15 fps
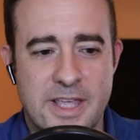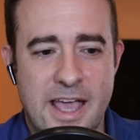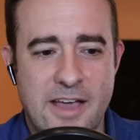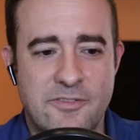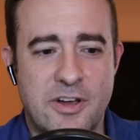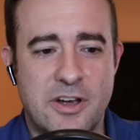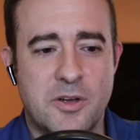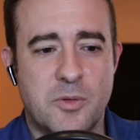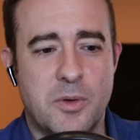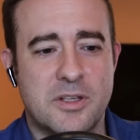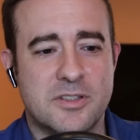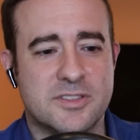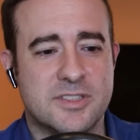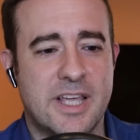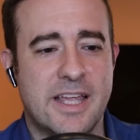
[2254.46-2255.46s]
Yeah, very
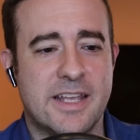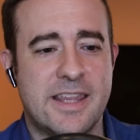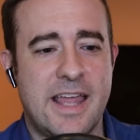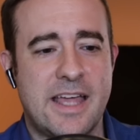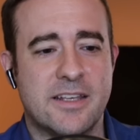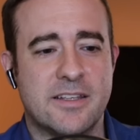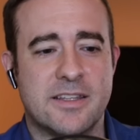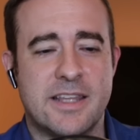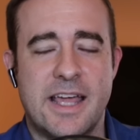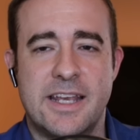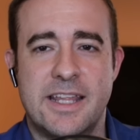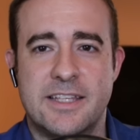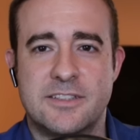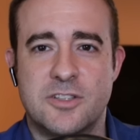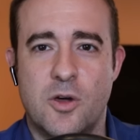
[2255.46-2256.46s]
well said. That
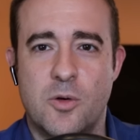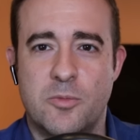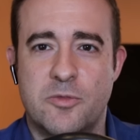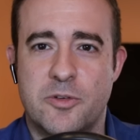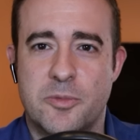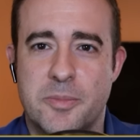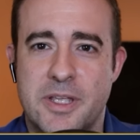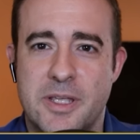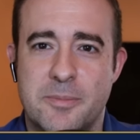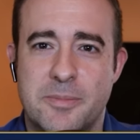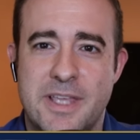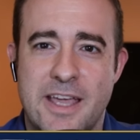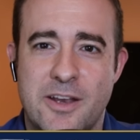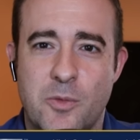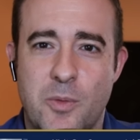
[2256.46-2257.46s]
that hits home for me.
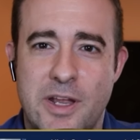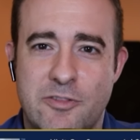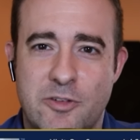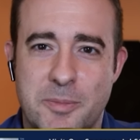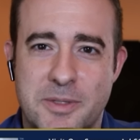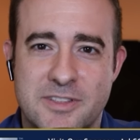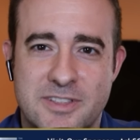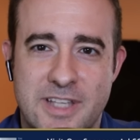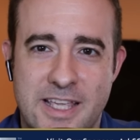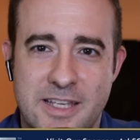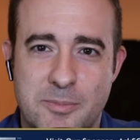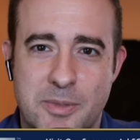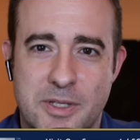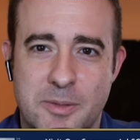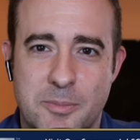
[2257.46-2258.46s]
Get away from
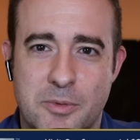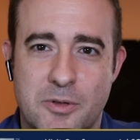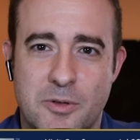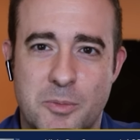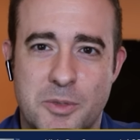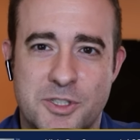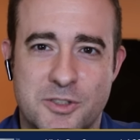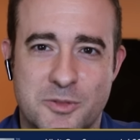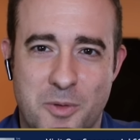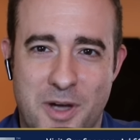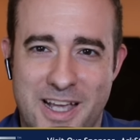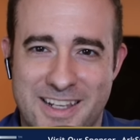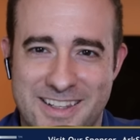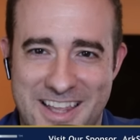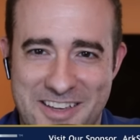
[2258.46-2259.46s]
insane people, which is
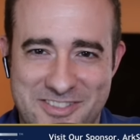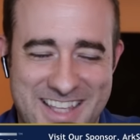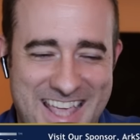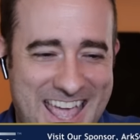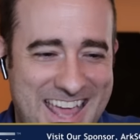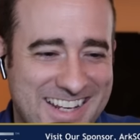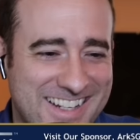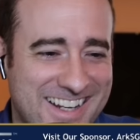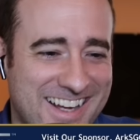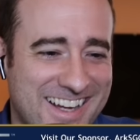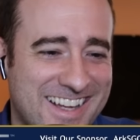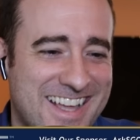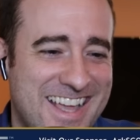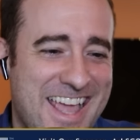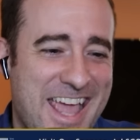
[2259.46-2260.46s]
why I left
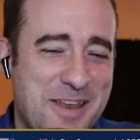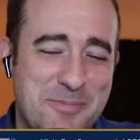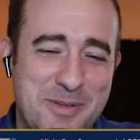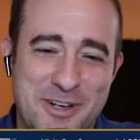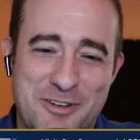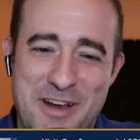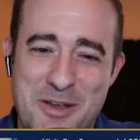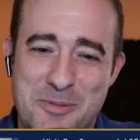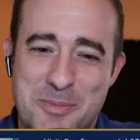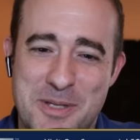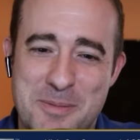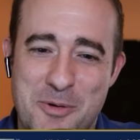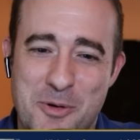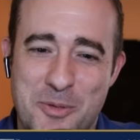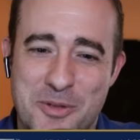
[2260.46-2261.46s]
Canada, and be around
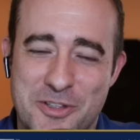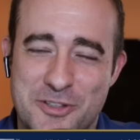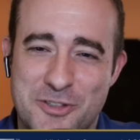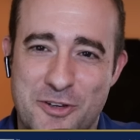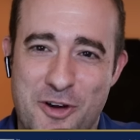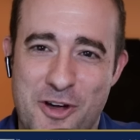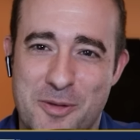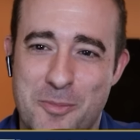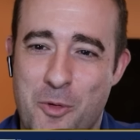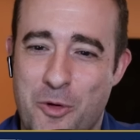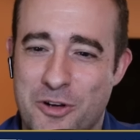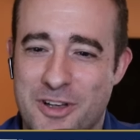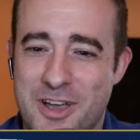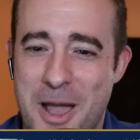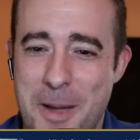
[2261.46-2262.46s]
people with a strong
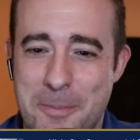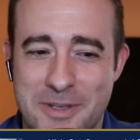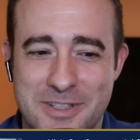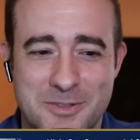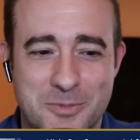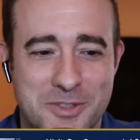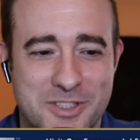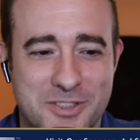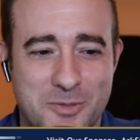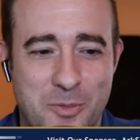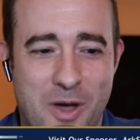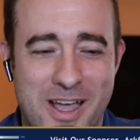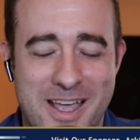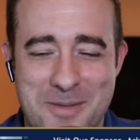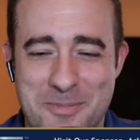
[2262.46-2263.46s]
moral compass, which is
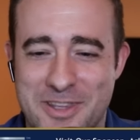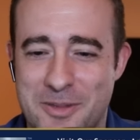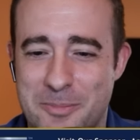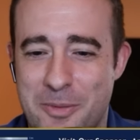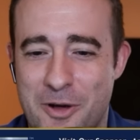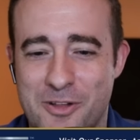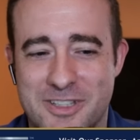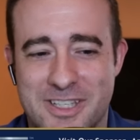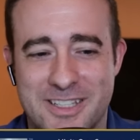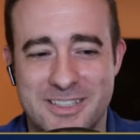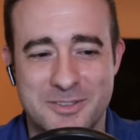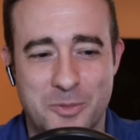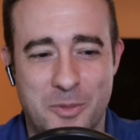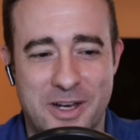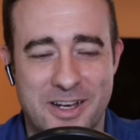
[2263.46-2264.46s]
why I'm in the
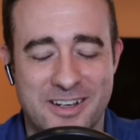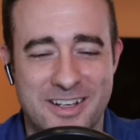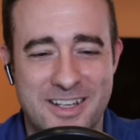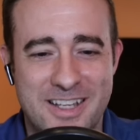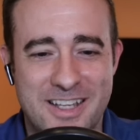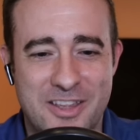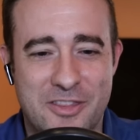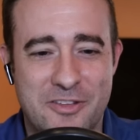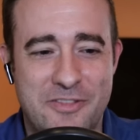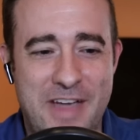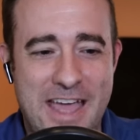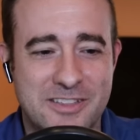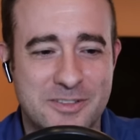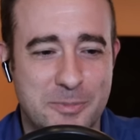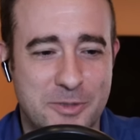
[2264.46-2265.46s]
Balkans, where the
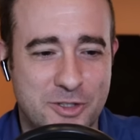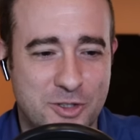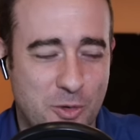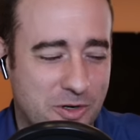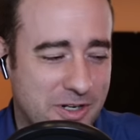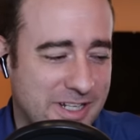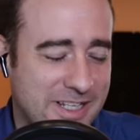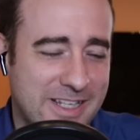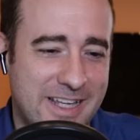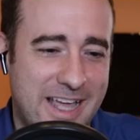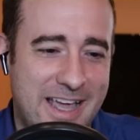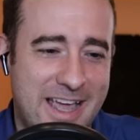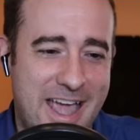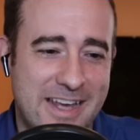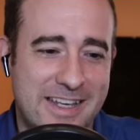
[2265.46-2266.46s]
vast majority
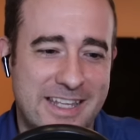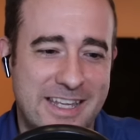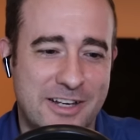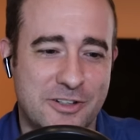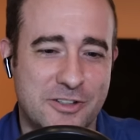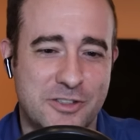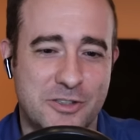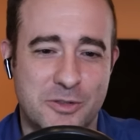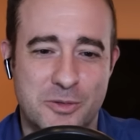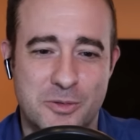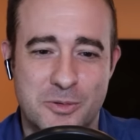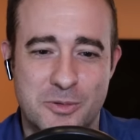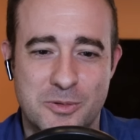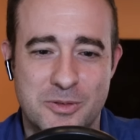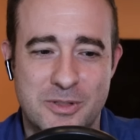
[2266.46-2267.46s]
adhere
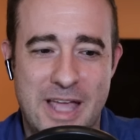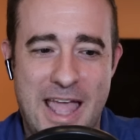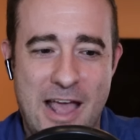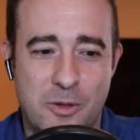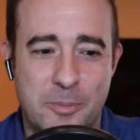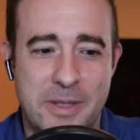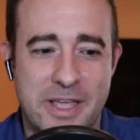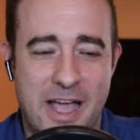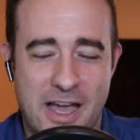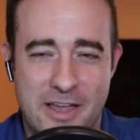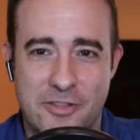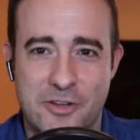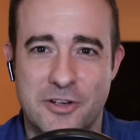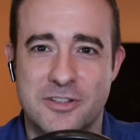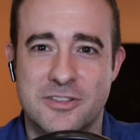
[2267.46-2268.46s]
to helping
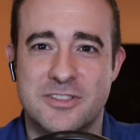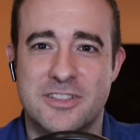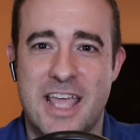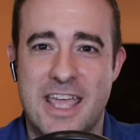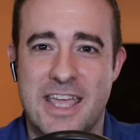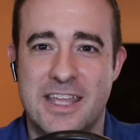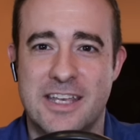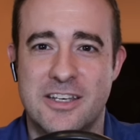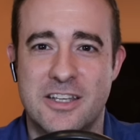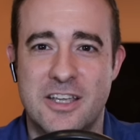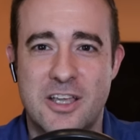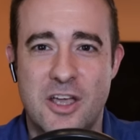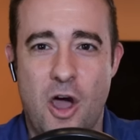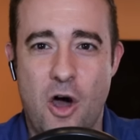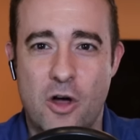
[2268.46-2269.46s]
others, and
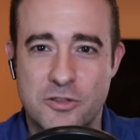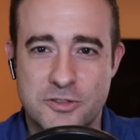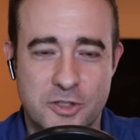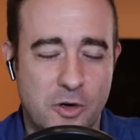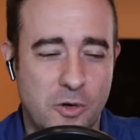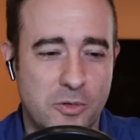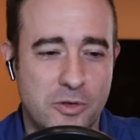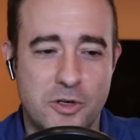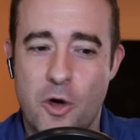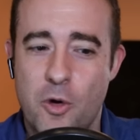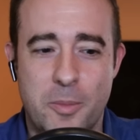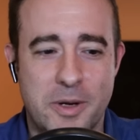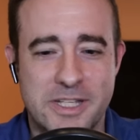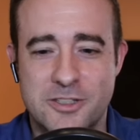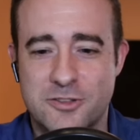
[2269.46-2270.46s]
also
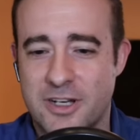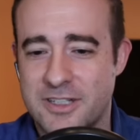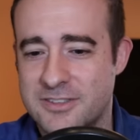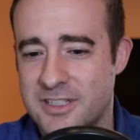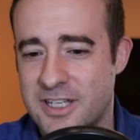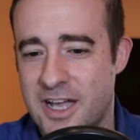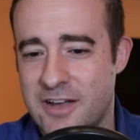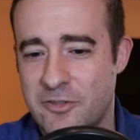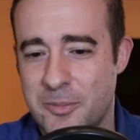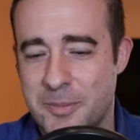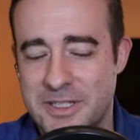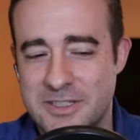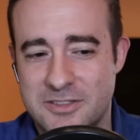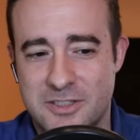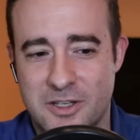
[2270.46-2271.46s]
nobody trusts the
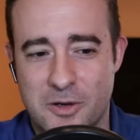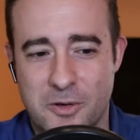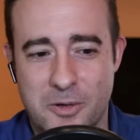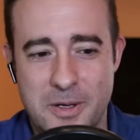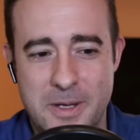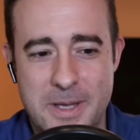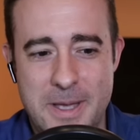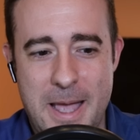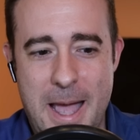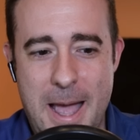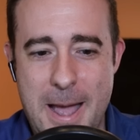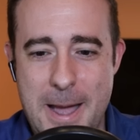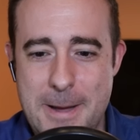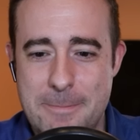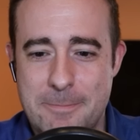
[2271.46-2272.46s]
government. So
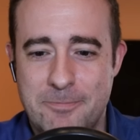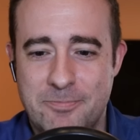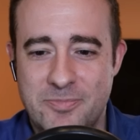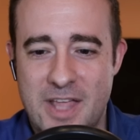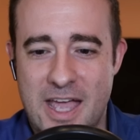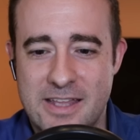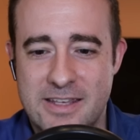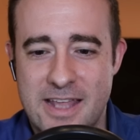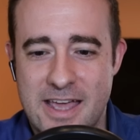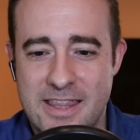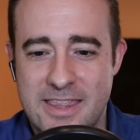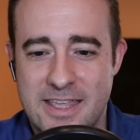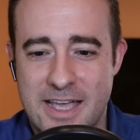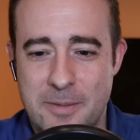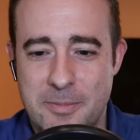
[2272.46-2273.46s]
um, I, I
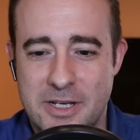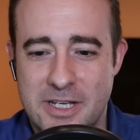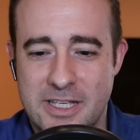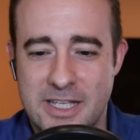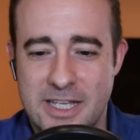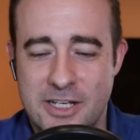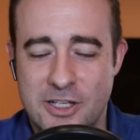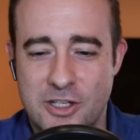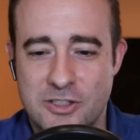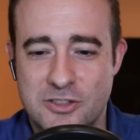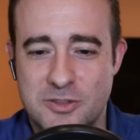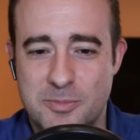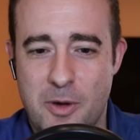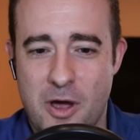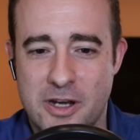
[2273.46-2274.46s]
think I'm in a, in a
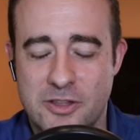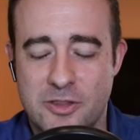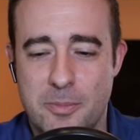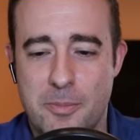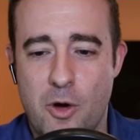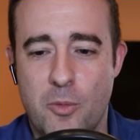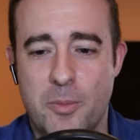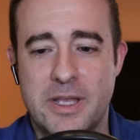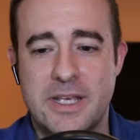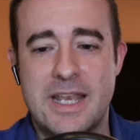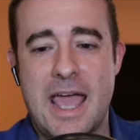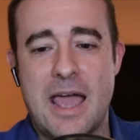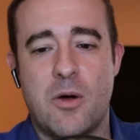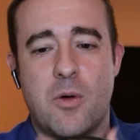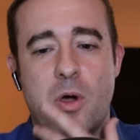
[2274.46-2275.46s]
good spot at the moment.
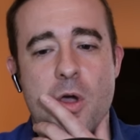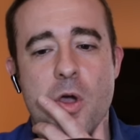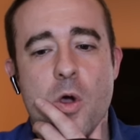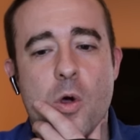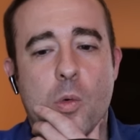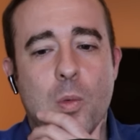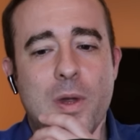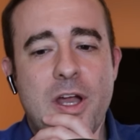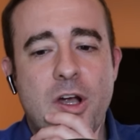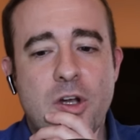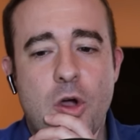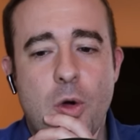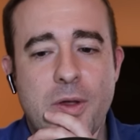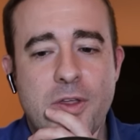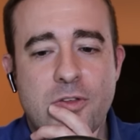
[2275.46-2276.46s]
Now, we are
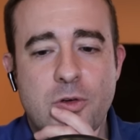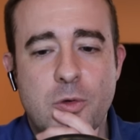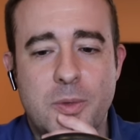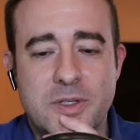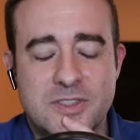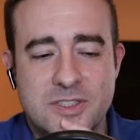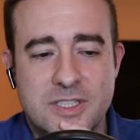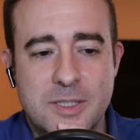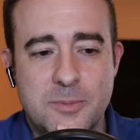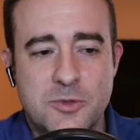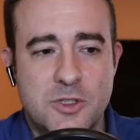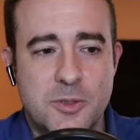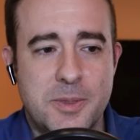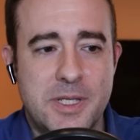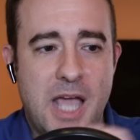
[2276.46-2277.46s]
going through what
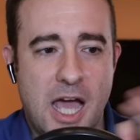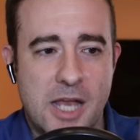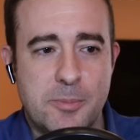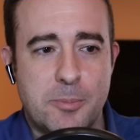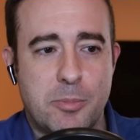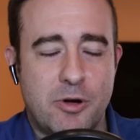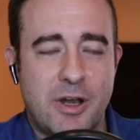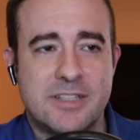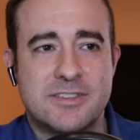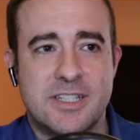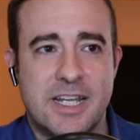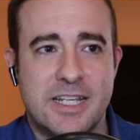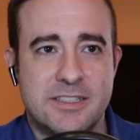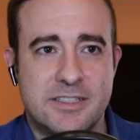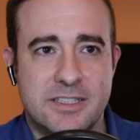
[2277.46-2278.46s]
seems to be
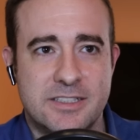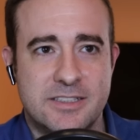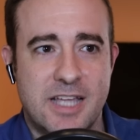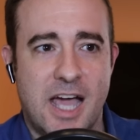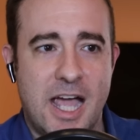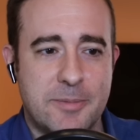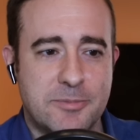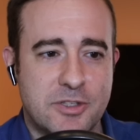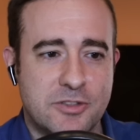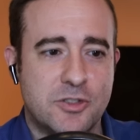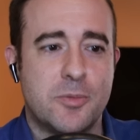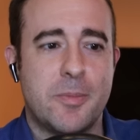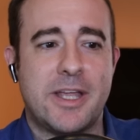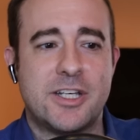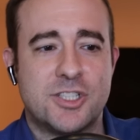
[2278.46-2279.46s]
unprecedented times. As
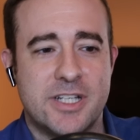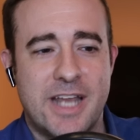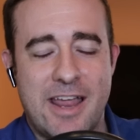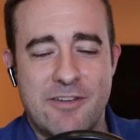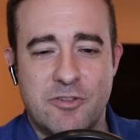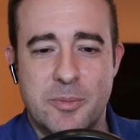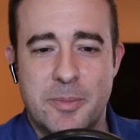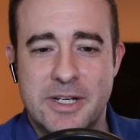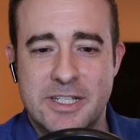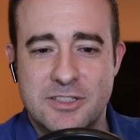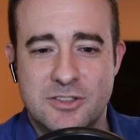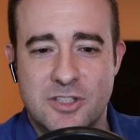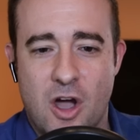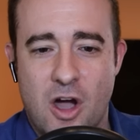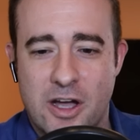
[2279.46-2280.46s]
you mentioned,
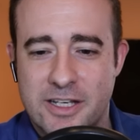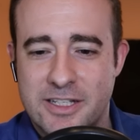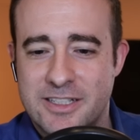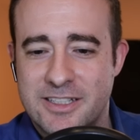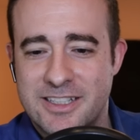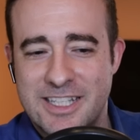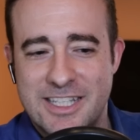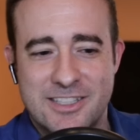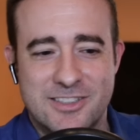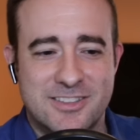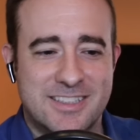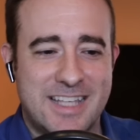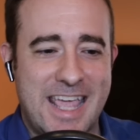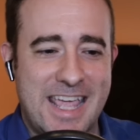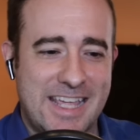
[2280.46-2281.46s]
everybody's gone
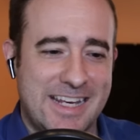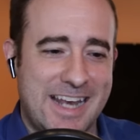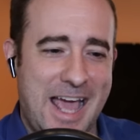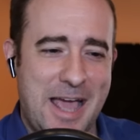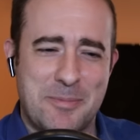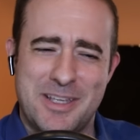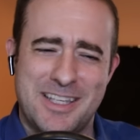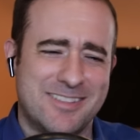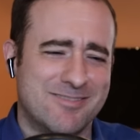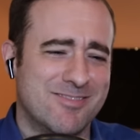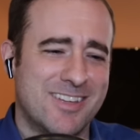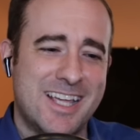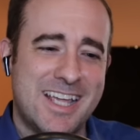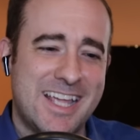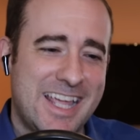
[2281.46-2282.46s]
insane. I mean,
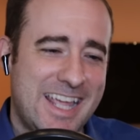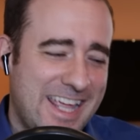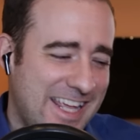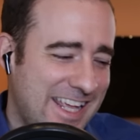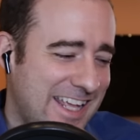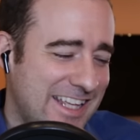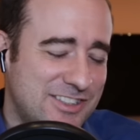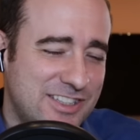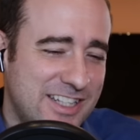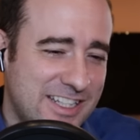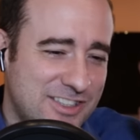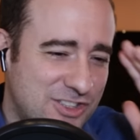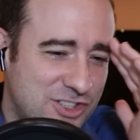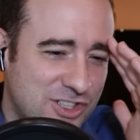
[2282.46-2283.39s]
It's it's